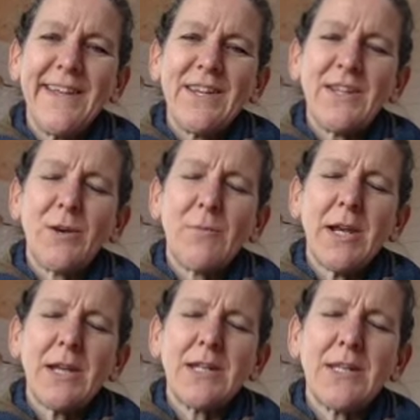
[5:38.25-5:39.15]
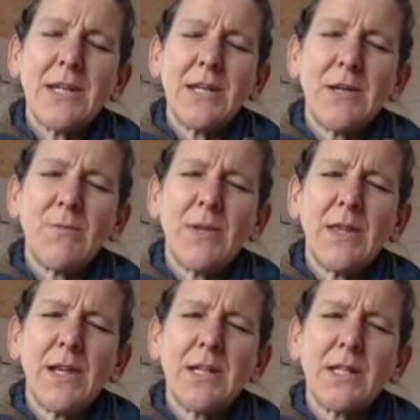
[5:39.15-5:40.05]
So you might continue with
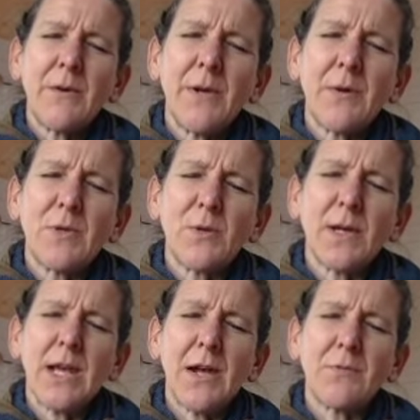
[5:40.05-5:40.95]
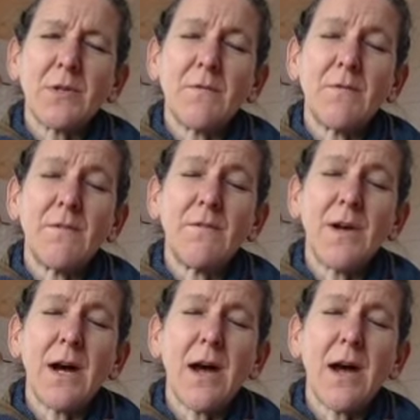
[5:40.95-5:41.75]
this going up to a count of 5,